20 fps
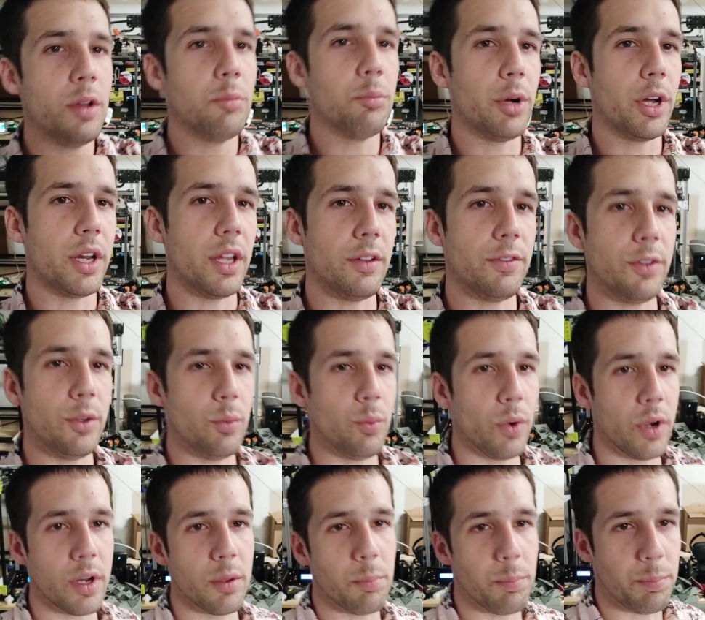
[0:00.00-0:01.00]
but if you
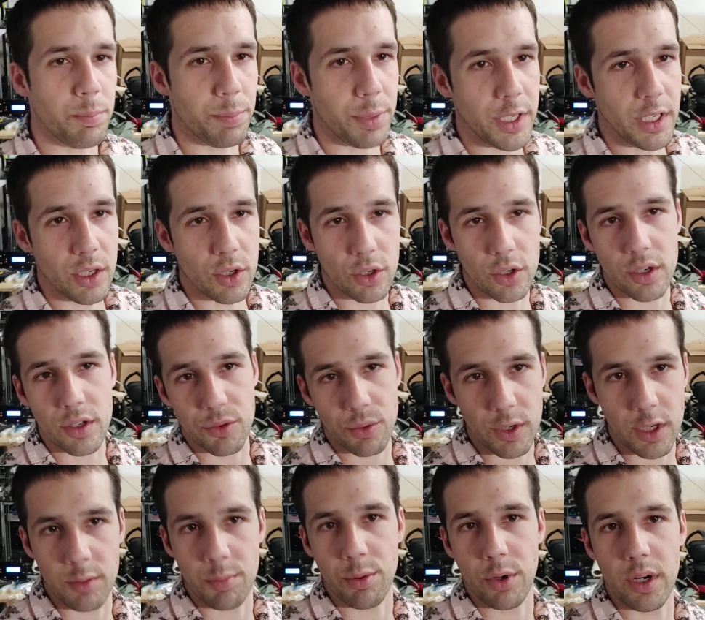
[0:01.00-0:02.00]
want to be good at
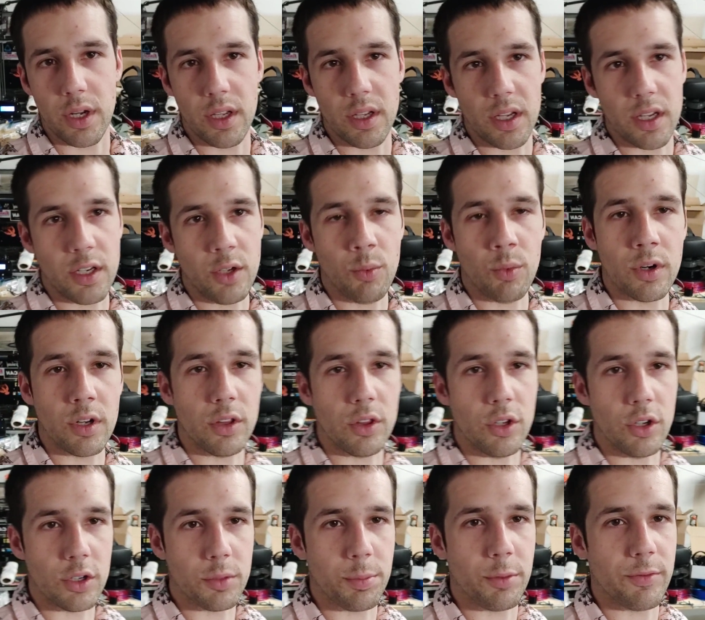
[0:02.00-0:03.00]
3D printing and you want to
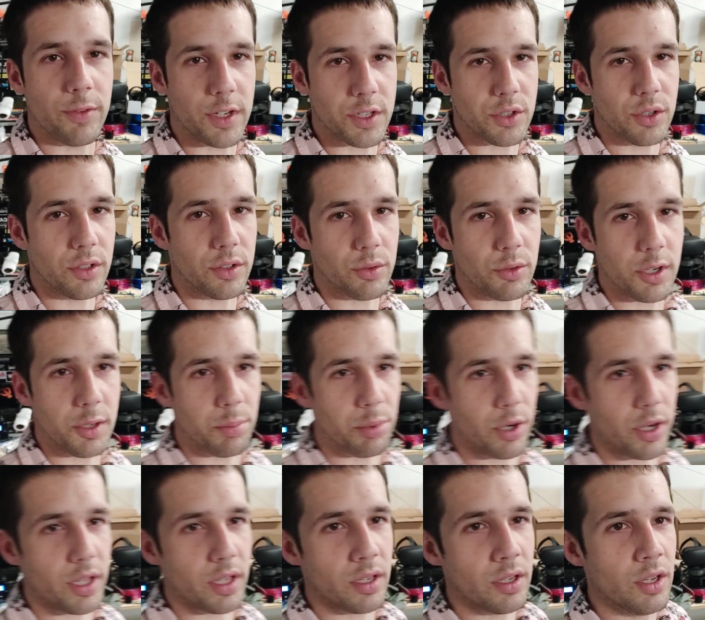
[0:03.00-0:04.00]
look professional at 3D
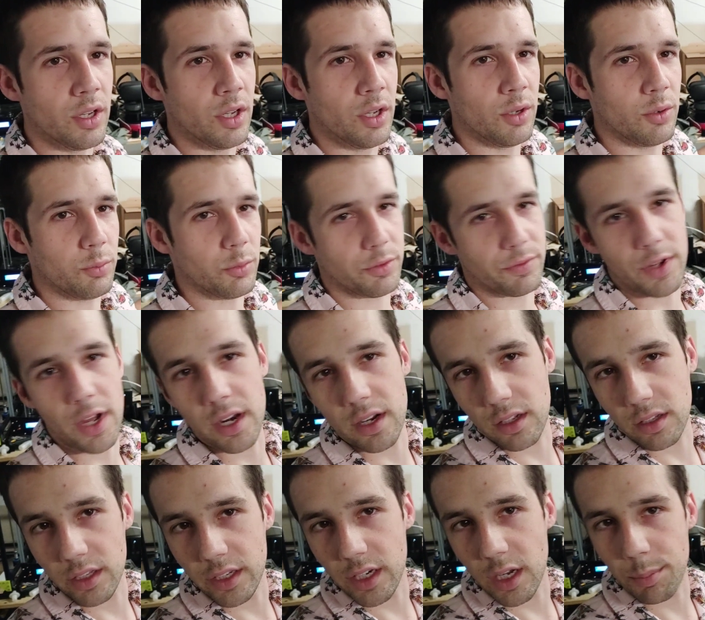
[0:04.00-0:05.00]
printing, we've got to
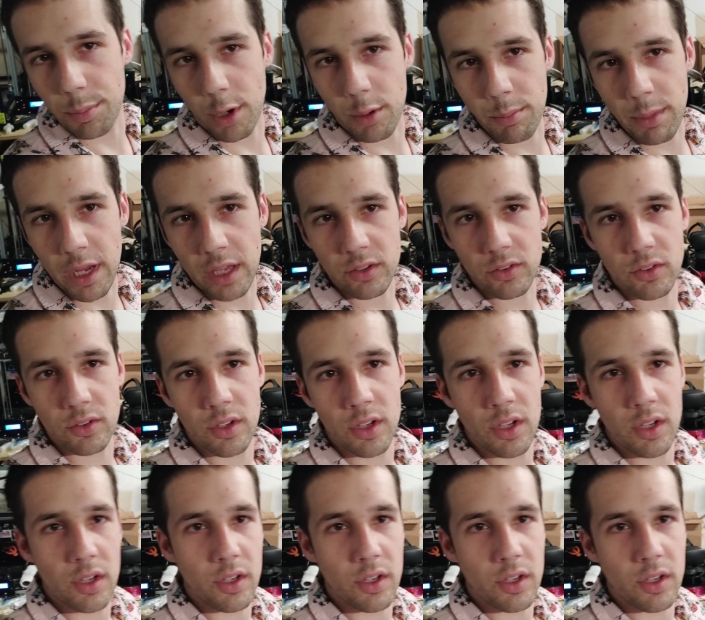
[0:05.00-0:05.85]
clean up our mess.